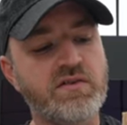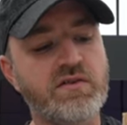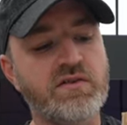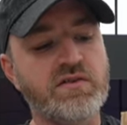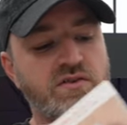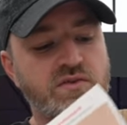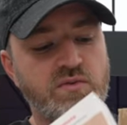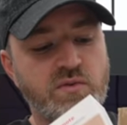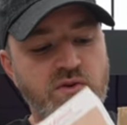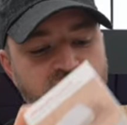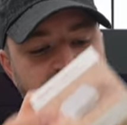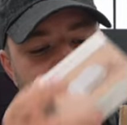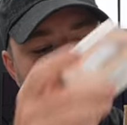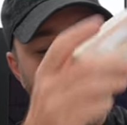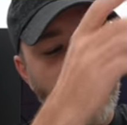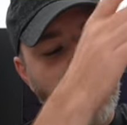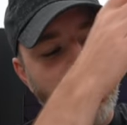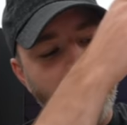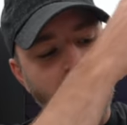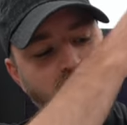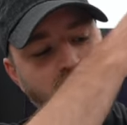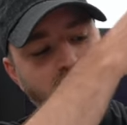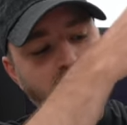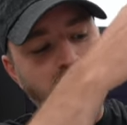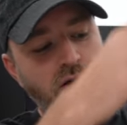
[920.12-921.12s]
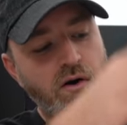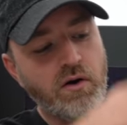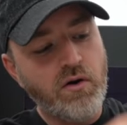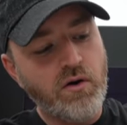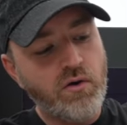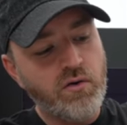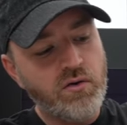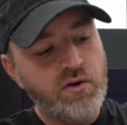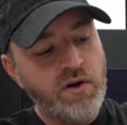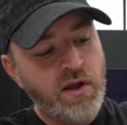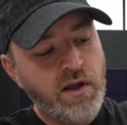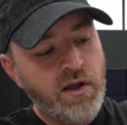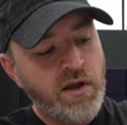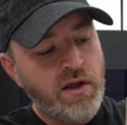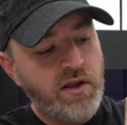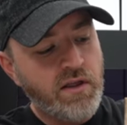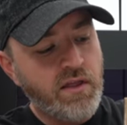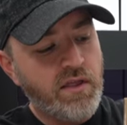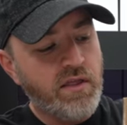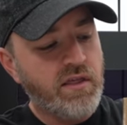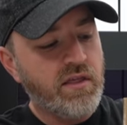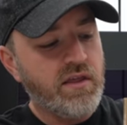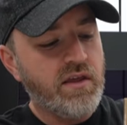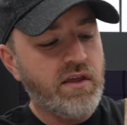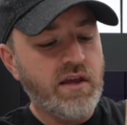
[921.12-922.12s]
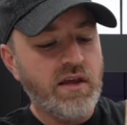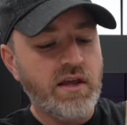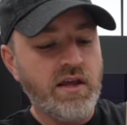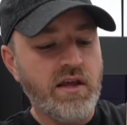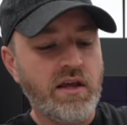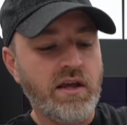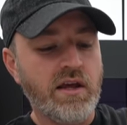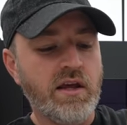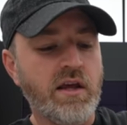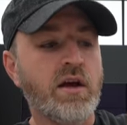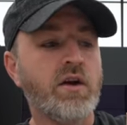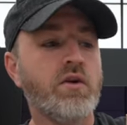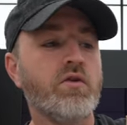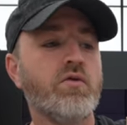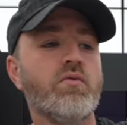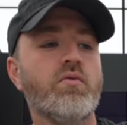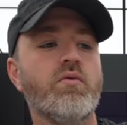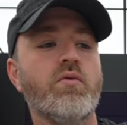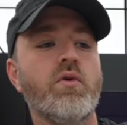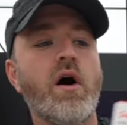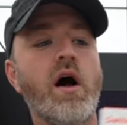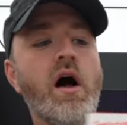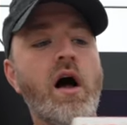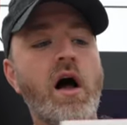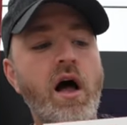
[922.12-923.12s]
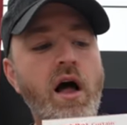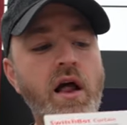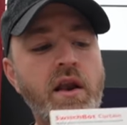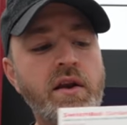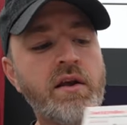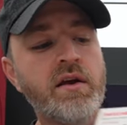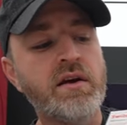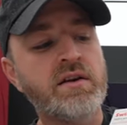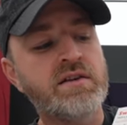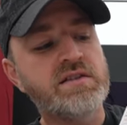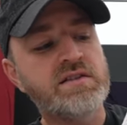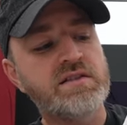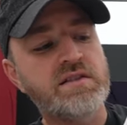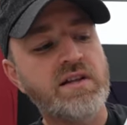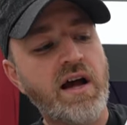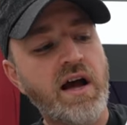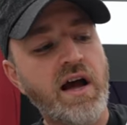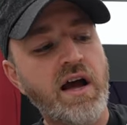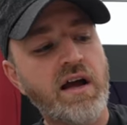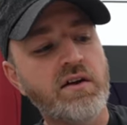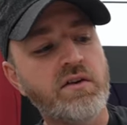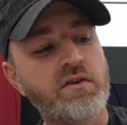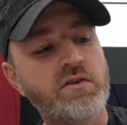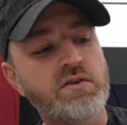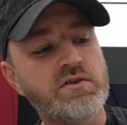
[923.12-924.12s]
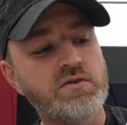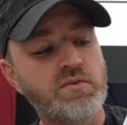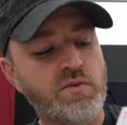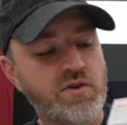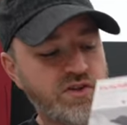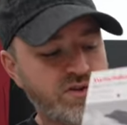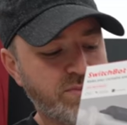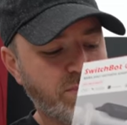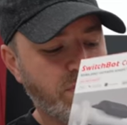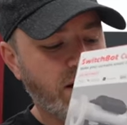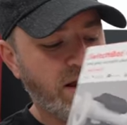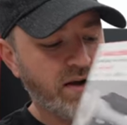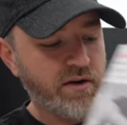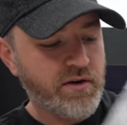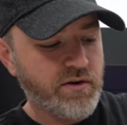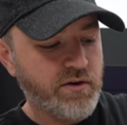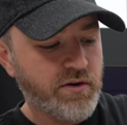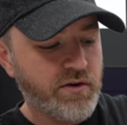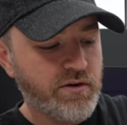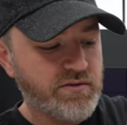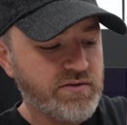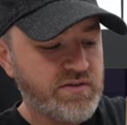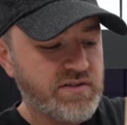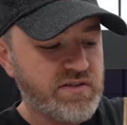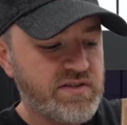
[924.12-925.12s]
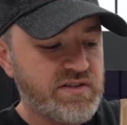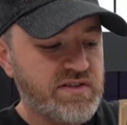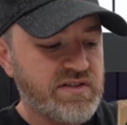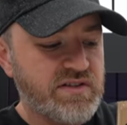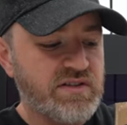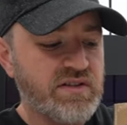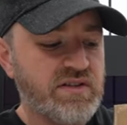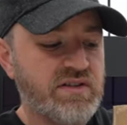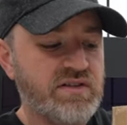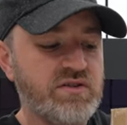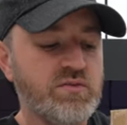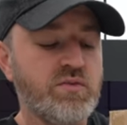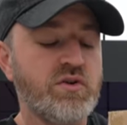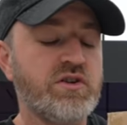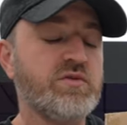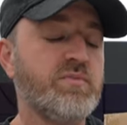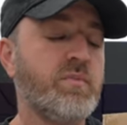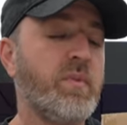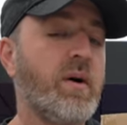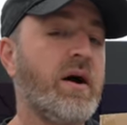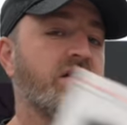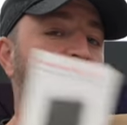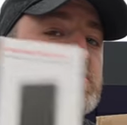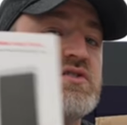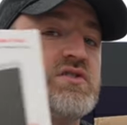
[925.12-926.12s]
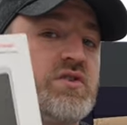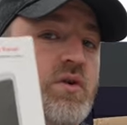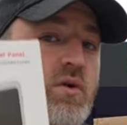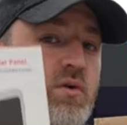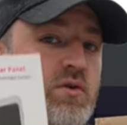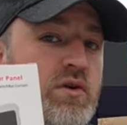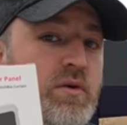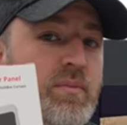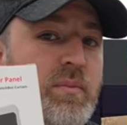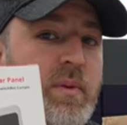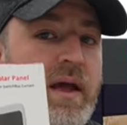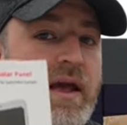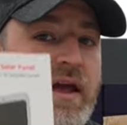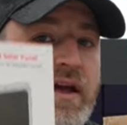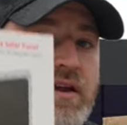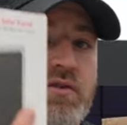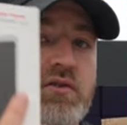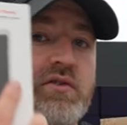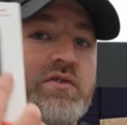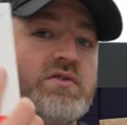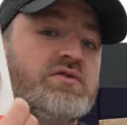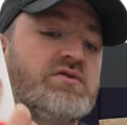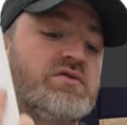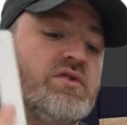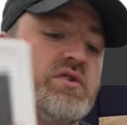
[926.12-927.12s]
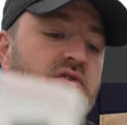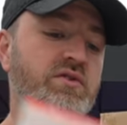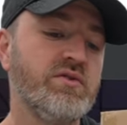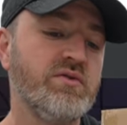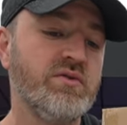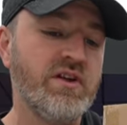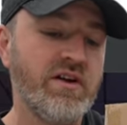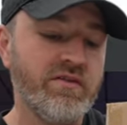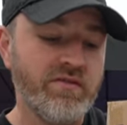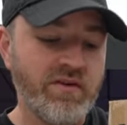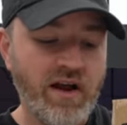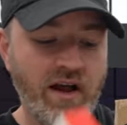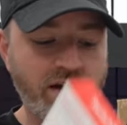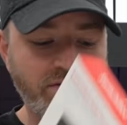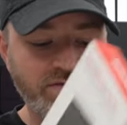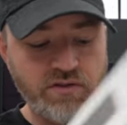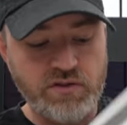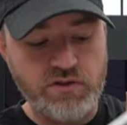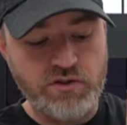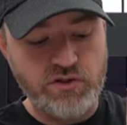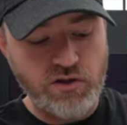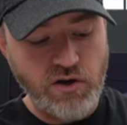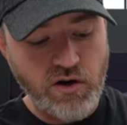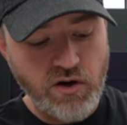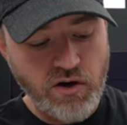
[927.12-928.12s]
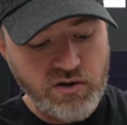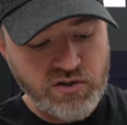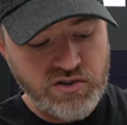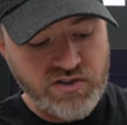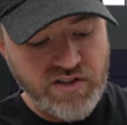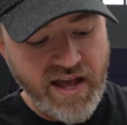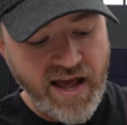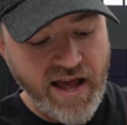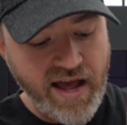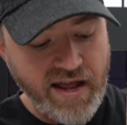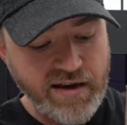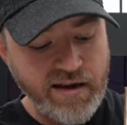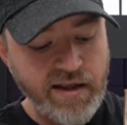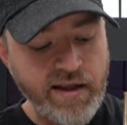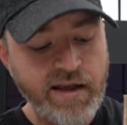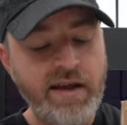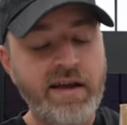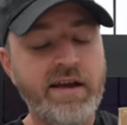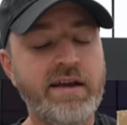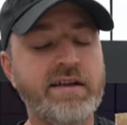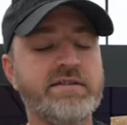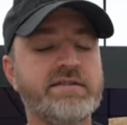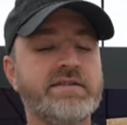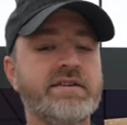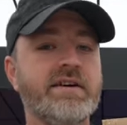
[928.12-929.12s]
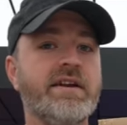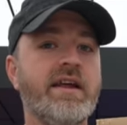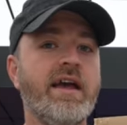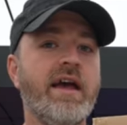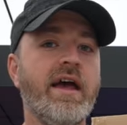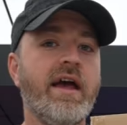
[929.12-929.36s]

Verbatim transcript: the SwitchBot remote, the rod style SwitchBot curtains, the SwitchBot solar panels, so you never have to charge that. It's going to